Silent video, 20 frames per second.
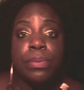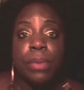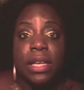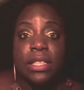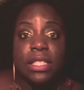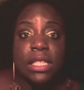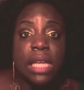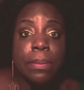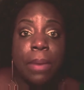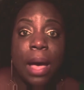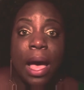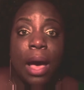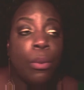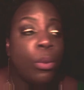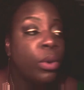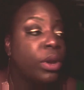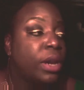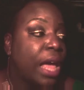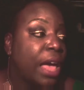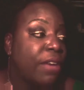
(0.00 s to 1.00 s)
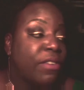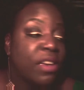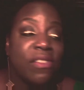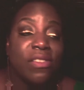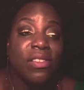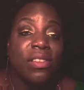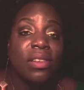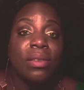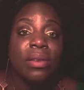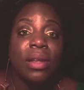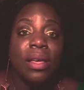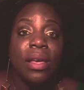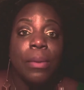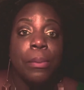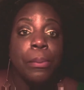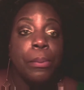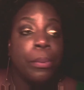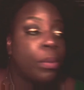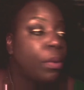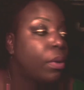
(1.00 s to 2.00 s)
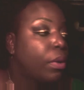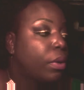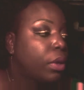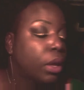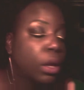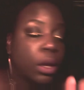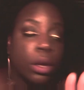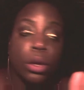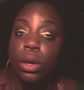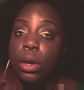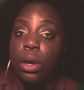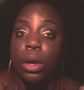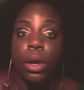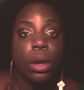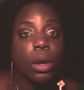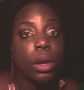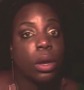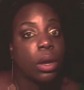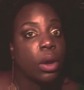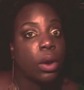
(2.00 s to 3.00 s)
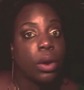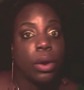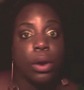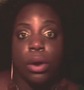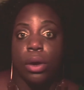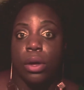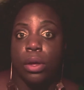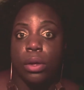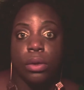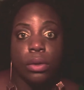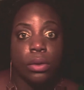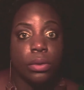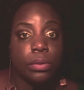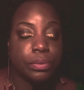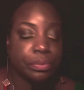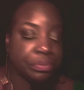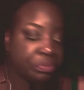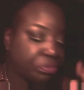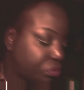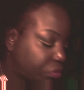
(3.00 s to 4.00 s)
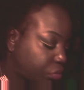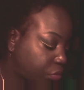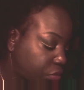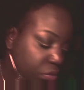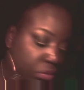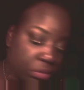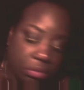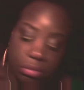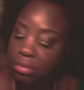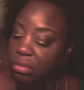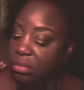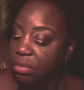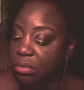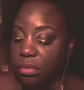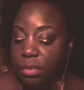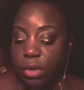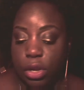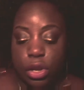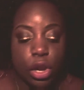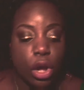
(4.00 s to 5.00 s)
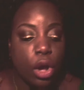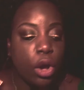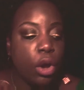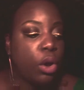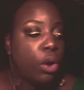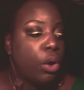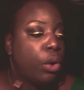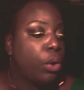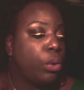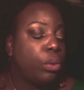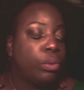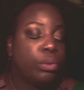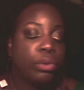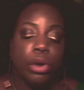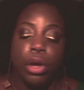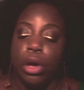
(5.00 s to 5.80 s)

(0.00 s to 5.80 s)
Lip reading: messed up. I wouldn't have even, girl. No.